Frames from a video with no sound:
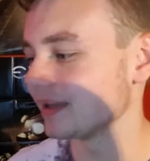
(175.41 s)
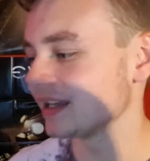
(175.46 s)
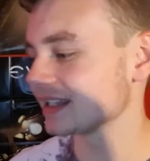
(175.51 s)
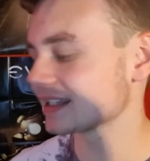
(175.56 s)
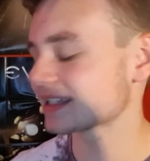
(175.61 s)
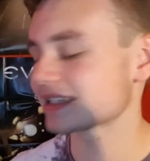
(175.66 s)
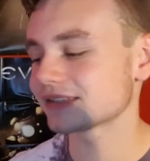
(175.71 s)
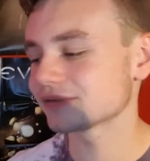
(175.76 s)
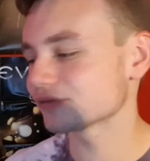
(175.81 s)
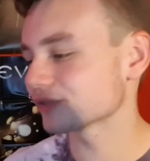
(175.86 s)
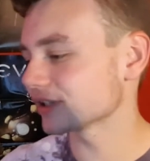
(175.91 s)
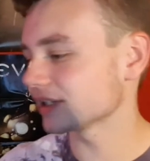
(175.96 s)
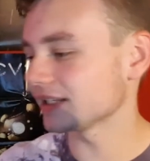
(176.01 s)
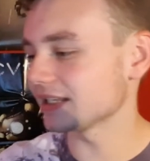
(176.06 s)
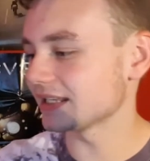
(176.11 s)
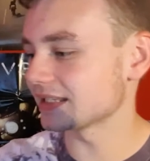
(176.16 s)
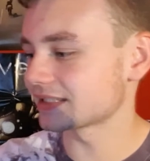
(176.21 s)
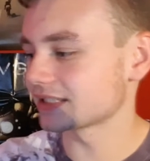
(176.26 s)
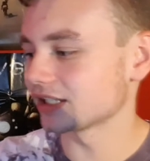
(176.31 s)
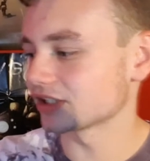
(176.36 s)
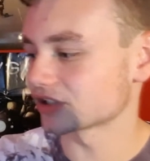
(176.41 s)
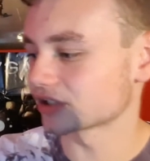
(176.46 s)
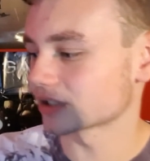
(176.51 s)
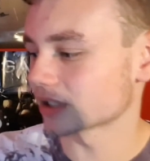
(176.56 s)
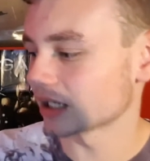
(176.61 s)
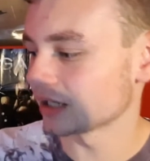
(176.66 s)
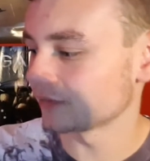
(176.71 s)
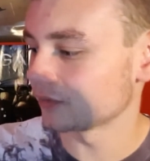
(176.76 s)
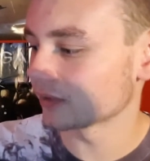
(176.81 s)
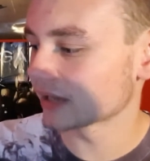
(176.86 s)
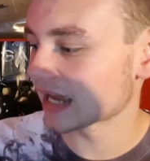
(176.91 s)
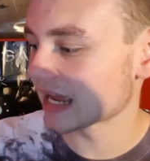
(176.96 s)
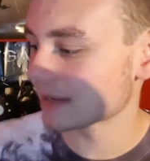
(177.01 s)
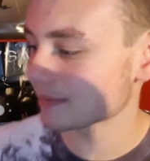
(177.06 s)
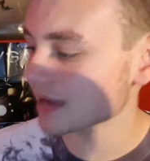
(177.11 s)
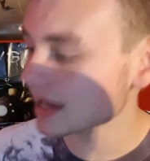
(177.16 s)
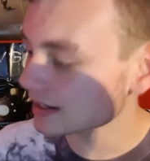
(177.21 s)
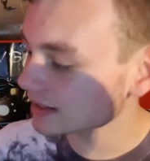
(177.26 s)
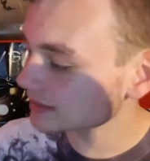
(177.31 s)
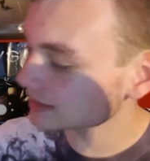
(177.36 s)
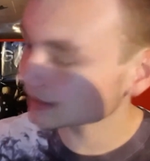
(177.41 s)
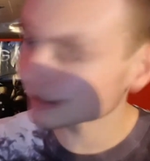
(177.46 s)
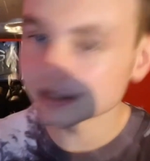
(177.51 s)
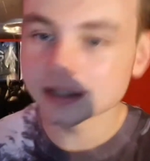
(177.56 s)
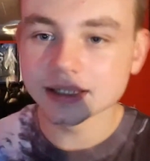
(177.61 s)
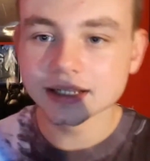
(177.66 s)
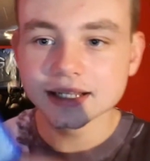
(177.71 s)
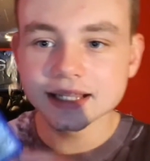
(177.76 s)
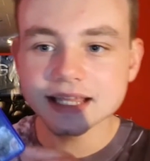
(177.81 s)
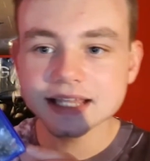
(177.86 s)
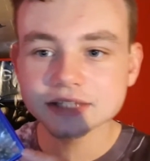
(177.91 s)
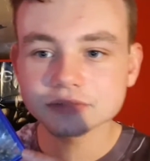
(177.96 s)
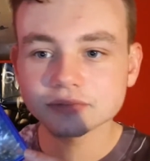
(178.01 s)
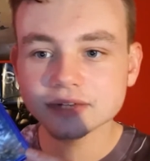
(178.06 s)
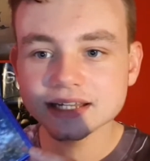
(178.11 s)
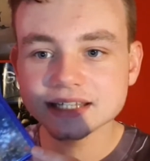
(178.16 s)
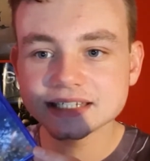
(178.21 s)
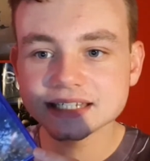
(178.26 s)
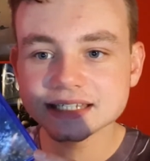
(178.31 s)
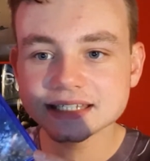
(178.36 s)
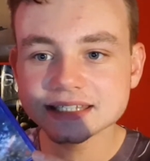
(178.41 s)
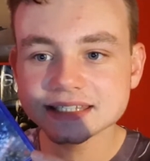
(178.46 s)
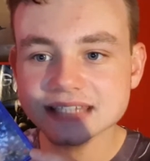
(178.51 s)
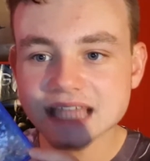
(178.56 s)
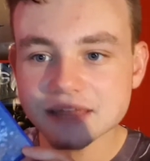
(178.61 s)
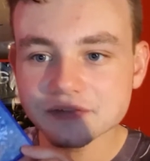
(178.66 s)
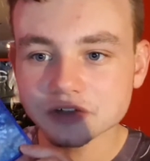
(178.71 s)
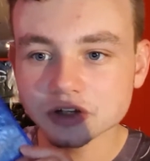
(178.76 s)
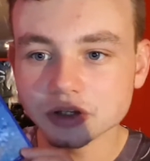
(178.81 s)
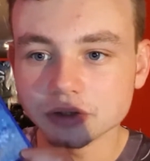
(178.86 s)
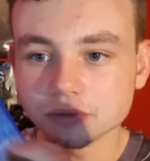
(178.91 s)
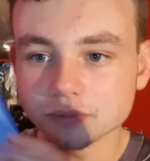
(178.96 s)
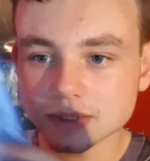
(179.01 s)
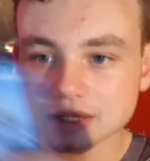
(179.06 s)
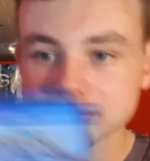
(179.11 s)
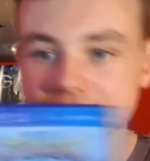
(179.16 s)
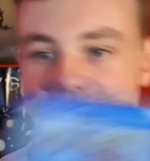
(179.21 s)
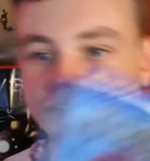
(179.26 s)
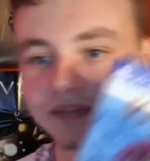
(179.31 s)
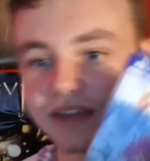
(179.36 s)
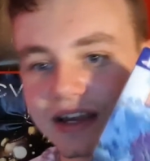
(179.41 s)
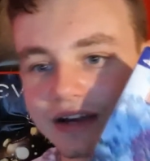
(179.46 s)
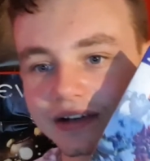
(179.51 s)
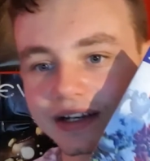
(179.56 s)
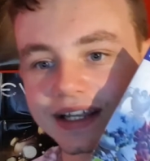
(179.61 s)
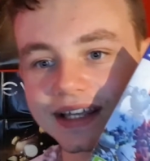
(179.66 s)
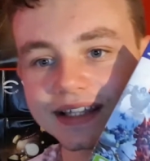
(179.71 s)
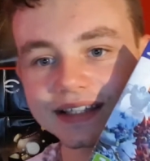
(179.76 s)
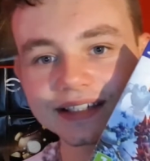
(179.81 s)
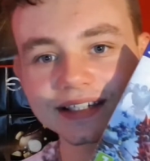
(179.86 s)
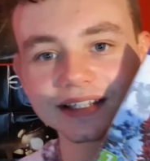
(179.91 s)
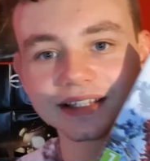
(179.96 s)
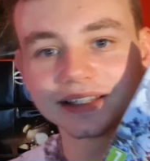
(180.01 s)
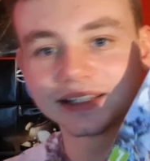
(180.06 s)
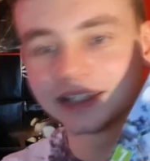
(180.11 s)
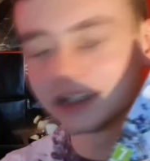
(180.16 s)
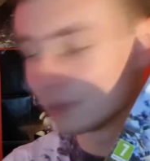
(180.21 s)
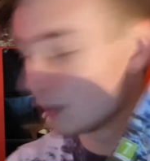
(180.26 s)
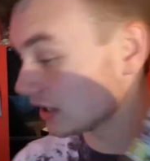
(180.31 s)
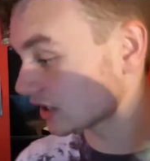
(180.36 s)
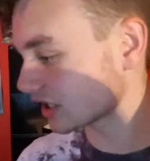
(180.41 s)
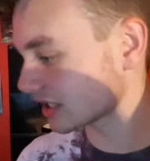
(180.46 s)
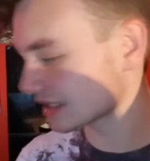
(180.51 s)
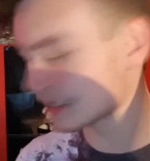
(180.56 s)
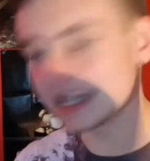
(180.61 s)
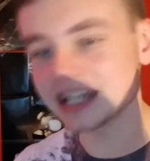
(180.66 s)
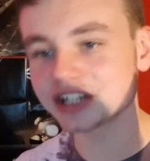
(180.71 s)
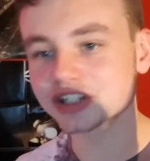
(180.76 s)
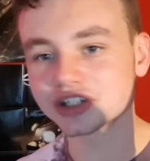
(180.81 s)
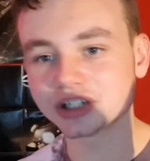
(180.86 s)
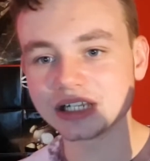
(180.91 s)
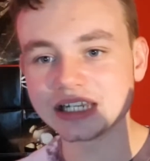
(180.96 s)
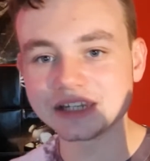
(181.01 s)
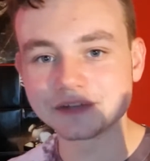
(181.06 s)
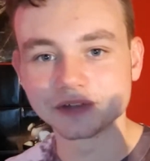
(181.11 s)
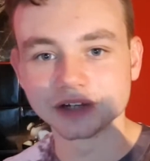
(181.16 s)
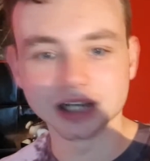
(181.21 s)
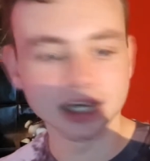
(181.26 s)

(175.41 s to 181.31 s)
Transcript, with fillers: It really is such a delightful game, and it's a it's rated 7. Where is it? There it is which is literally the